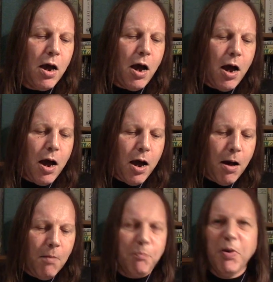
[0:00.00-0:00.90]

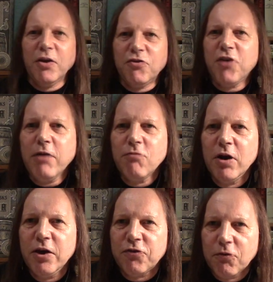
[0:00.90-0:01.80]
But
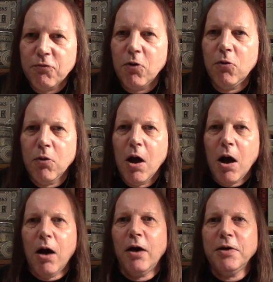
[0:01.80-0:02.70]
generally, as a rule,
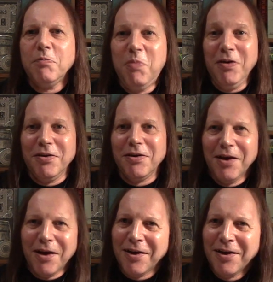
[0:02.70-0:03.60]

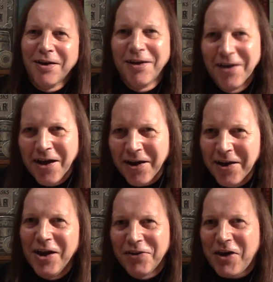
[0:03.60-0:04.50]

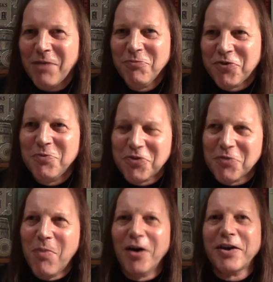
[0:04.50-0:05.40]
it's come to
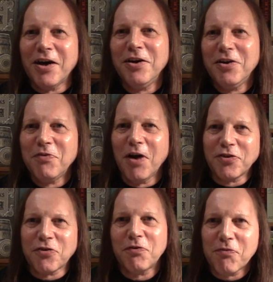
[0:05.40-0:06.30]
my kind of
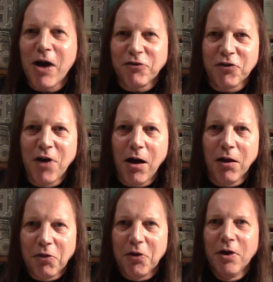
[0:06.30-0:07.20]
like sort of
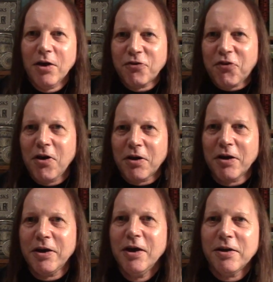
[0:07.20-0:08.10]
rationale that
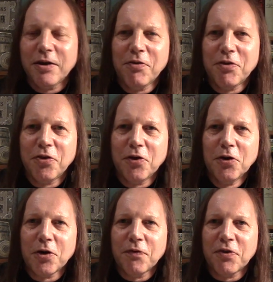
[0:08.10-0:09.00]
certainly, you know, the
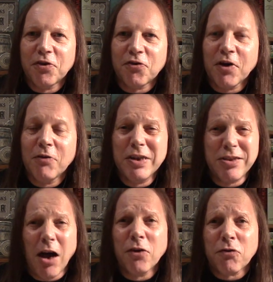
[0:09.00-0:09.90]
look of the distillery
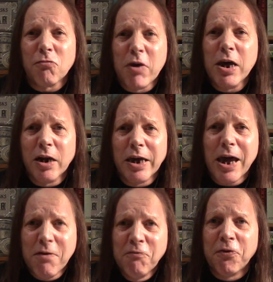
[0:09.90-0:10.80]
does really
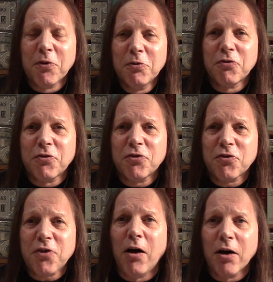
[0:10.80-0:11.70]
influence the
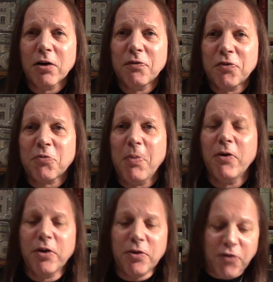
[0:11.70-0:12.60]
style of the
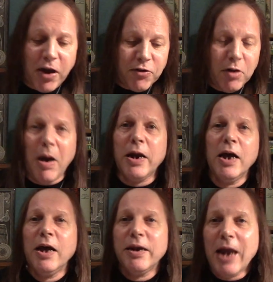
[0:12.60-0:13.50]
spirit that's actually made.
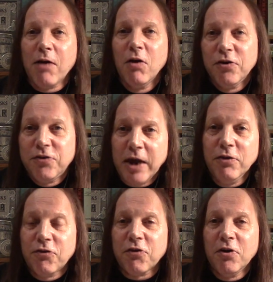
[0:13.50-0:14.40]
Now,
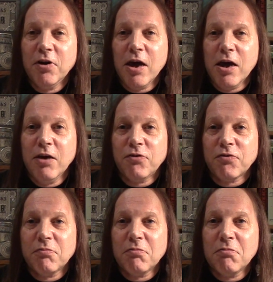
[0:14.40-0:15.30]
Deanston is,